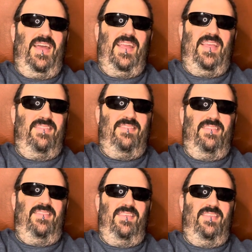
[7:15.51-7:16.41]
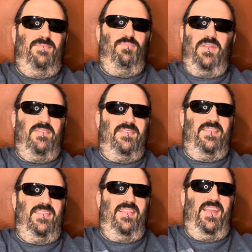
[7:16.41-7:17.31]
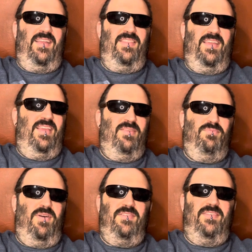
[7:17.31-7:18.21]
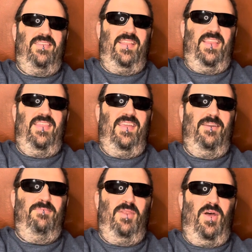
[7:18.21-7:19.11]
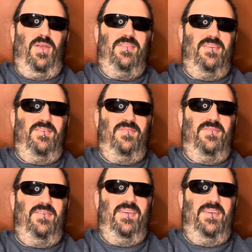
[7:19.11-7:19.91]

I get that this brother doesn't like think his brother is anything, but also,